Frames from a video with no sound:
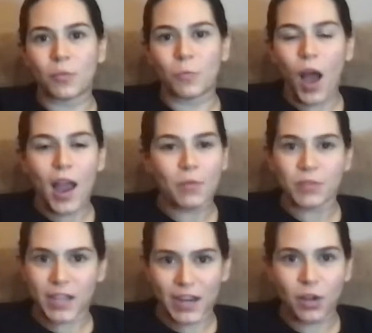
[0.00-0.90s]
why I
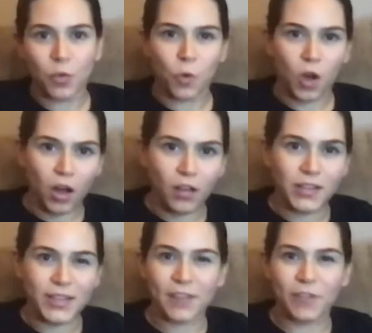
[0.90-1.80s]
was hitting a wall,
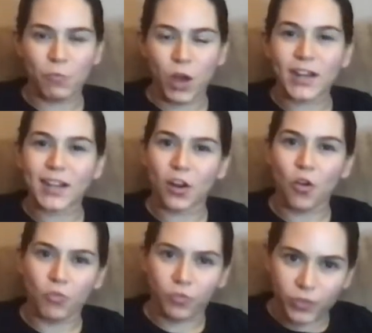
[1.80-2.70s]
and that if I wanted to get
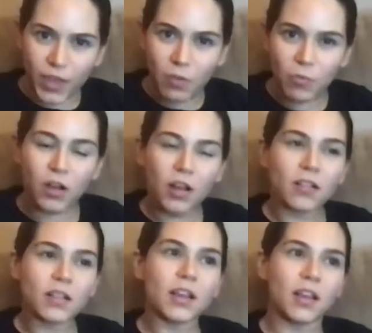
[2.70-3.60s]
over that
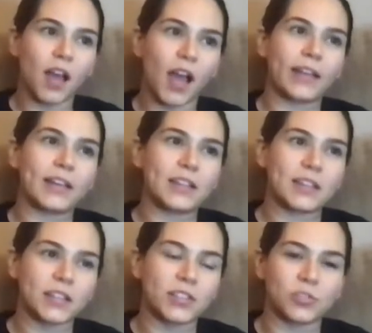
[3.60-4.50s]
wall, I
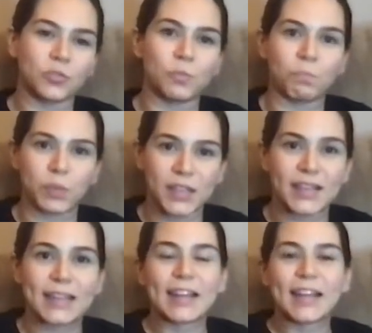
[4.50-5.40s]
needed to be